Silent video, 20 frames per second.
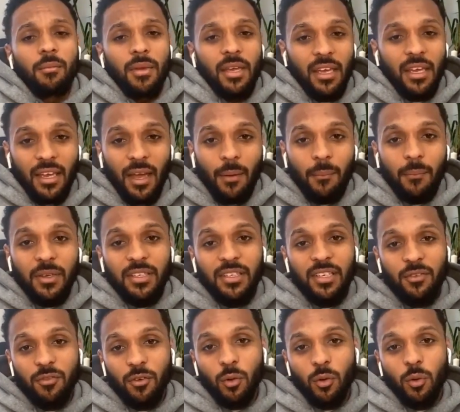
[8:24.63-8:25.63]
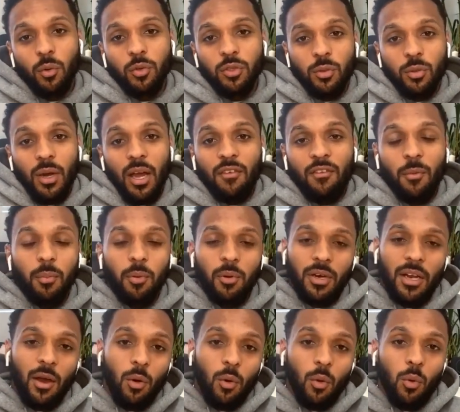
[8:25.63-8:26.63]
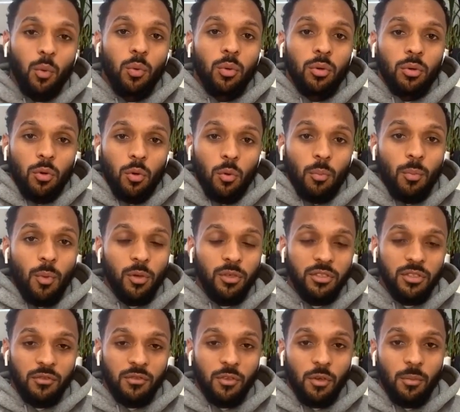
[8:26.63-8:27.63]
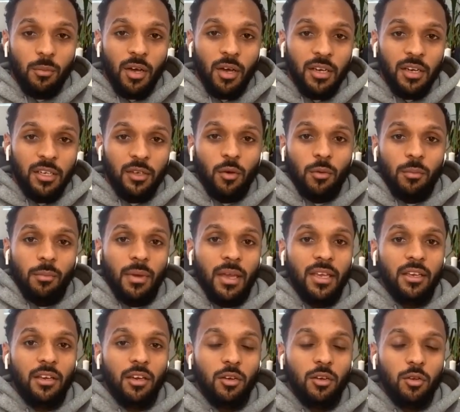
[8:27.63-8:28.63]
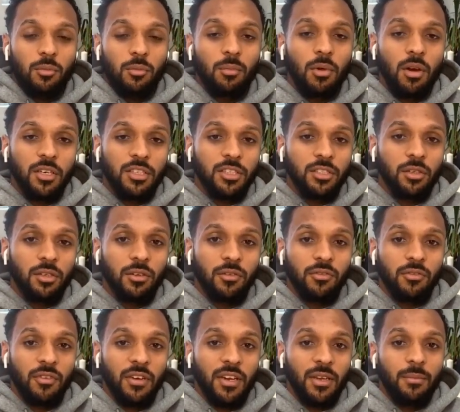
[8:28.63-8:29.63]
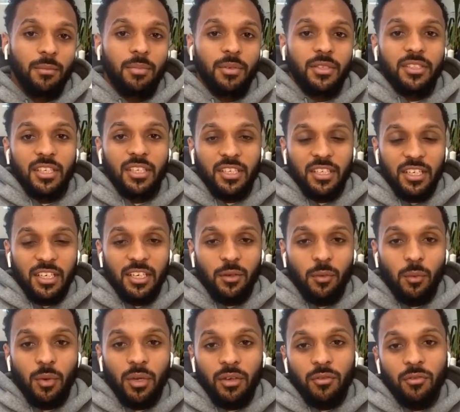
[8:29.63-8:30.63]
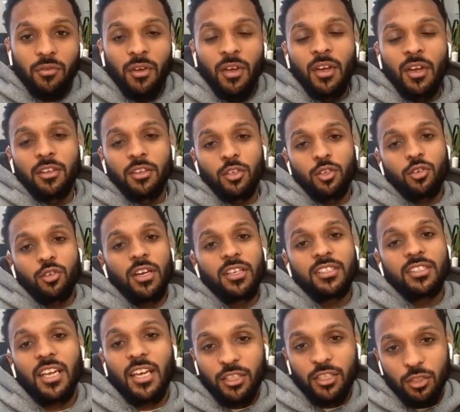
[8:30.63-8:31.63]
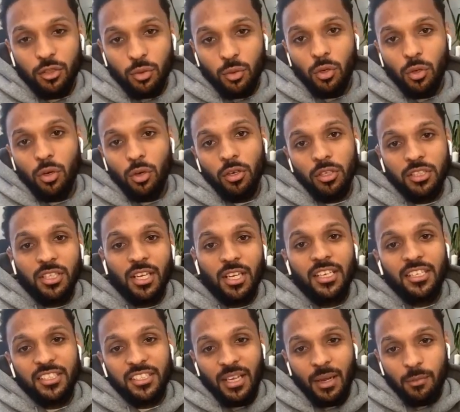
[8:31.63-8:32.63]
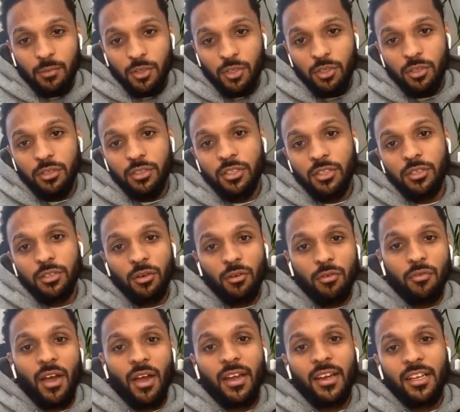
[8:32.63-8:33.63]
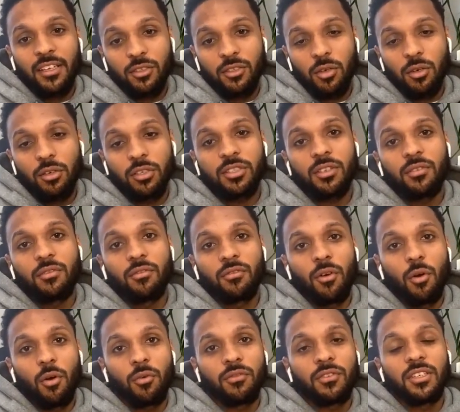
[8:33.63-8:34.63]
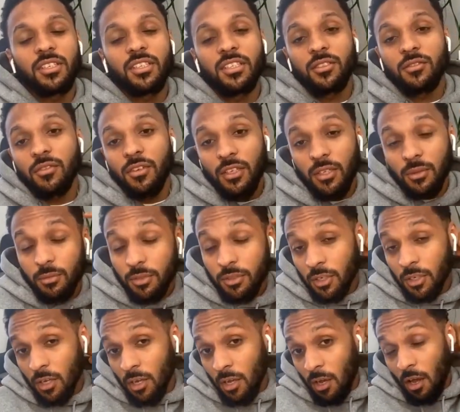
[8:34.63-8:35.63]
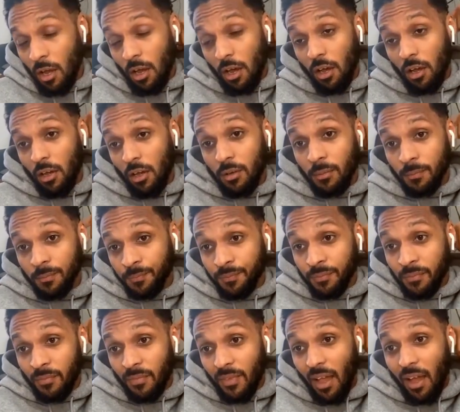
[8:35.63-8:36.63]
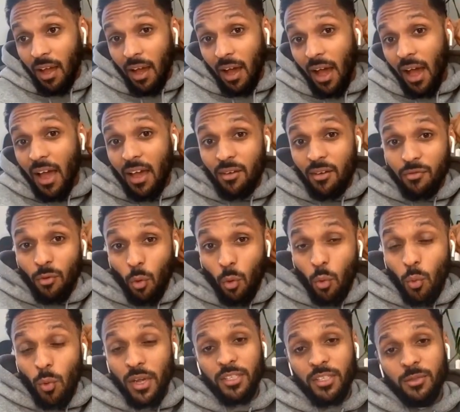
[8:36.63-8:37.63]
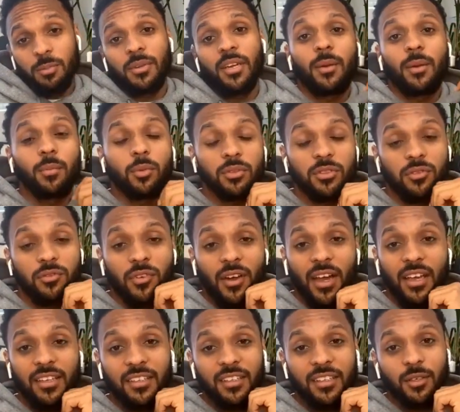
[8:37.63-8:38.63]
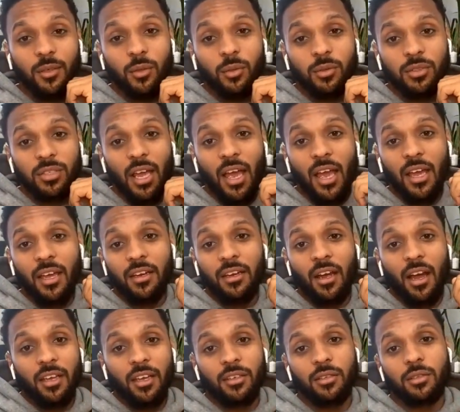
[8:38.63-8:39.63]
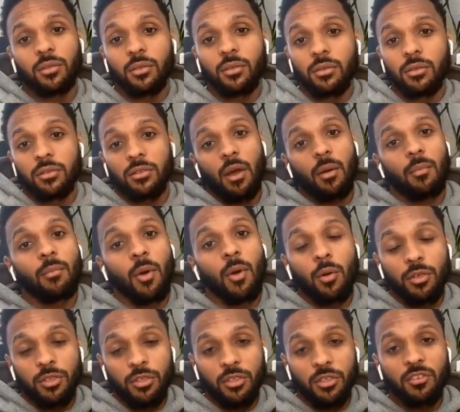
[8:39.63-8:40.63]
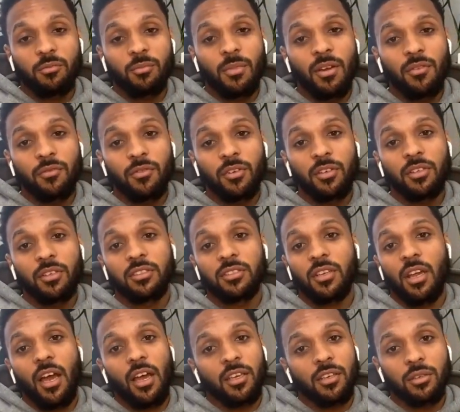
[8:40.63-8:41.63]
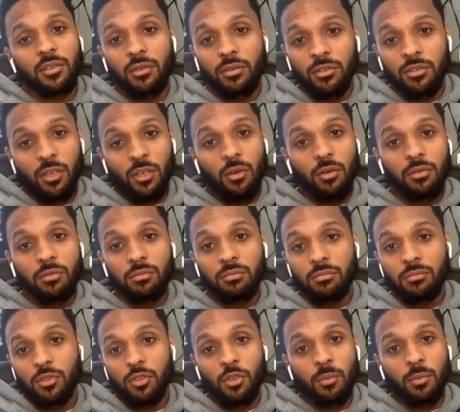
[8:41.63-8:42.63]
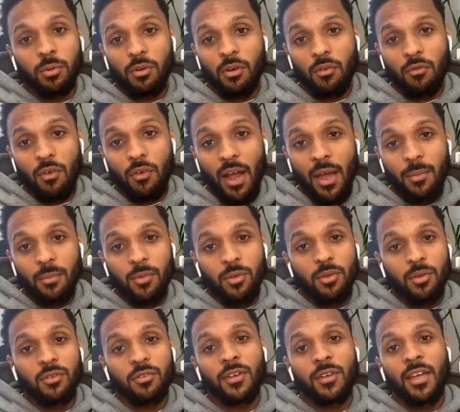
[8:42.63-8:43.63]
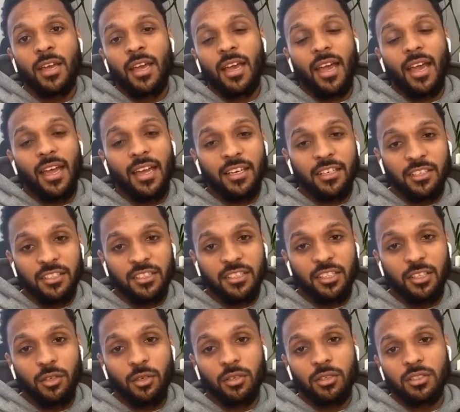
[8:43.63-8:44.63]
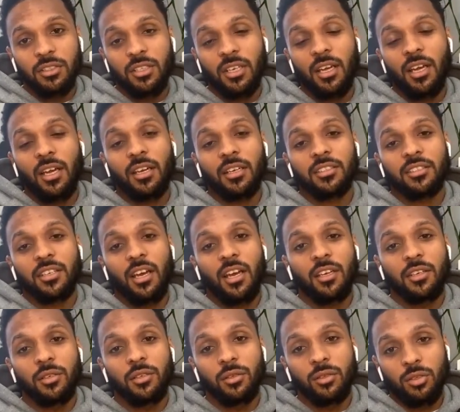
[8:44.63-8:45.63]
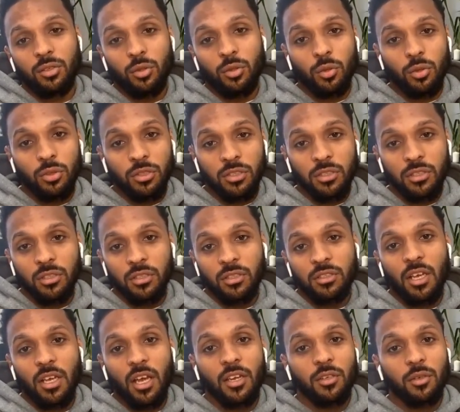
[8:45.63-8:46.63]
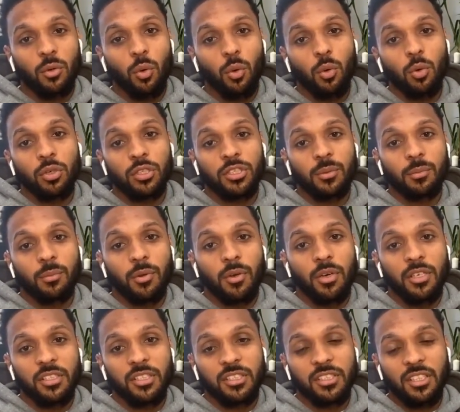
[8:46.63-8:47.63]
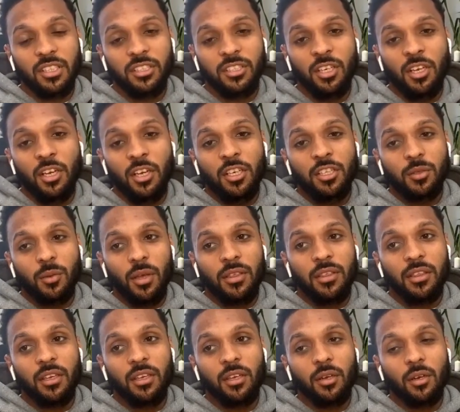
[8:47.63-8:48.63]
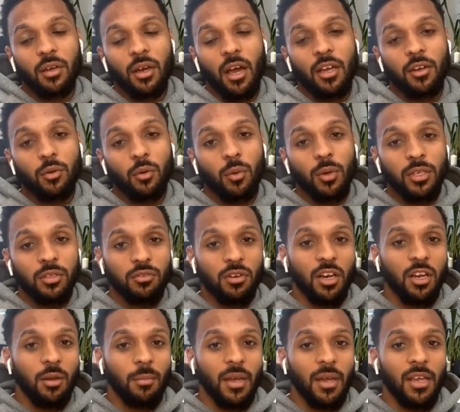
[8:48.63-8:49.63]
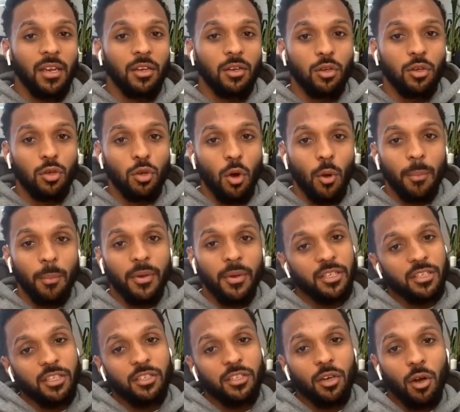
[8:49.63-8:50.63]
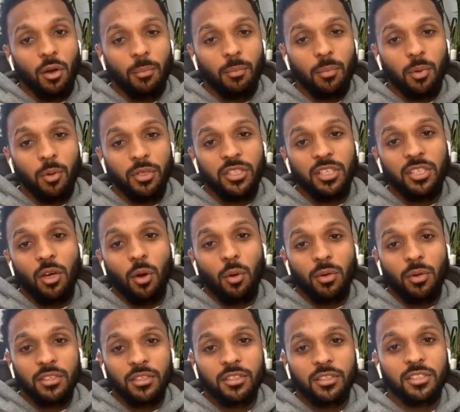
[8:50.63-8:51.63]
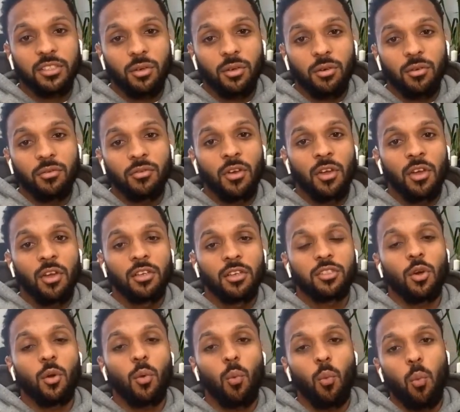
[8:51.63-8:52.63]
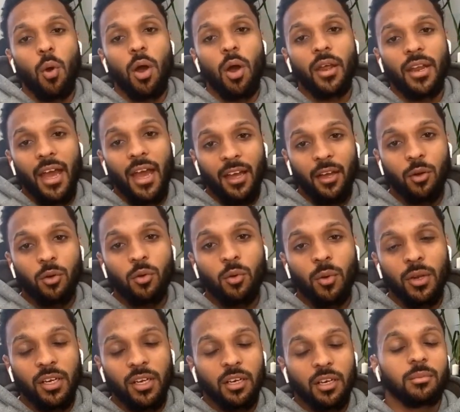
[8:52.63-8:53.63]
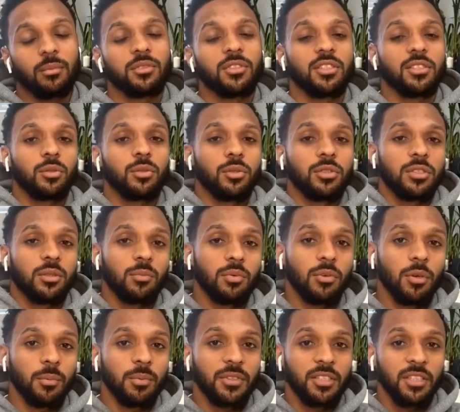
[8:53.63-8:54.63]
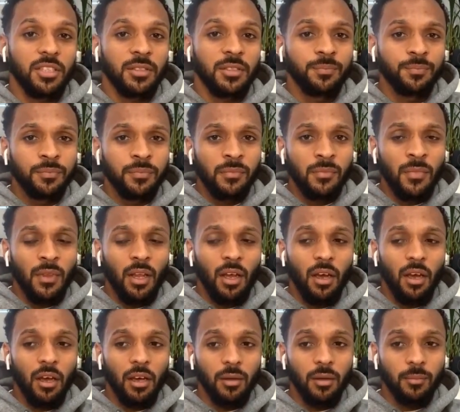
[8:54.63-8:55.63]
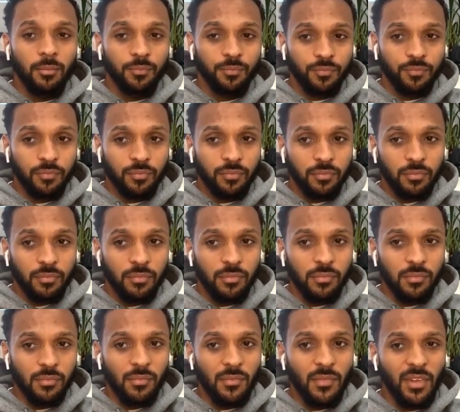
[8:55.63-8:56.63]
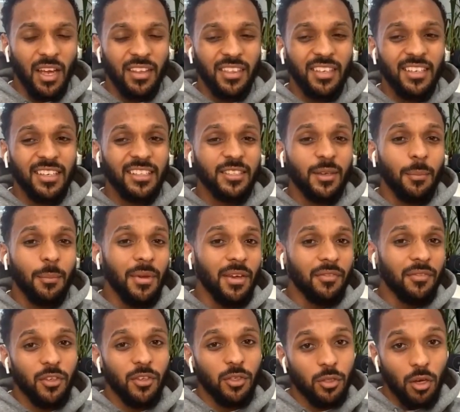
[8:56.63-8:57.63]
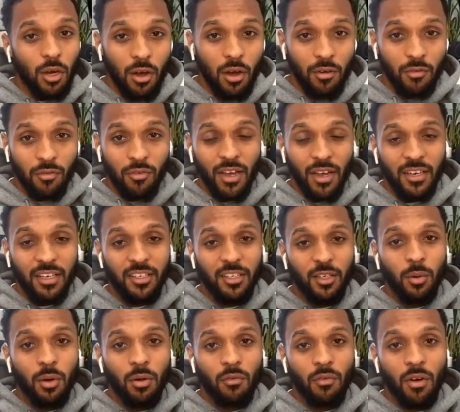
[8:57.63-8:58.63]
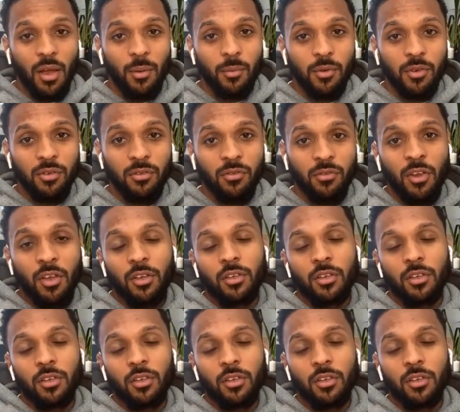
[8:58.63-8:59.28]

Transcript: it can be difficult to either pull out all or most of your money or make a good margin on a flip, particularly with the transactional costs like stamp duty and your finance costs involved in these flips. I've always been able to find deals and I use a multitude of methods. I use, Zoopla and Rightmove, agency contacts, I use sources, I do auction purchases. So I think I'd always recommend not pigeonholing yourself to one angle when it comes to sourcing property. I think it's a myth that you can't find a deal on Rightmove.